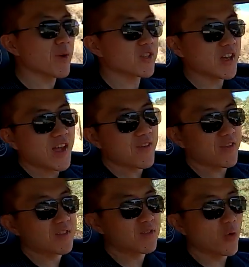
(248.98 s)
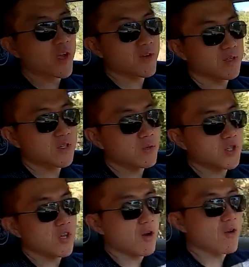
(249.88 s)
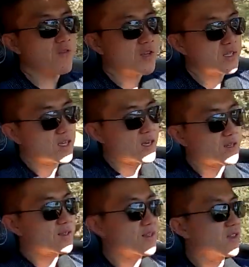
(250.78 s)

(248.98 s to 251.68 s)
much have the Toyota 2GR V6.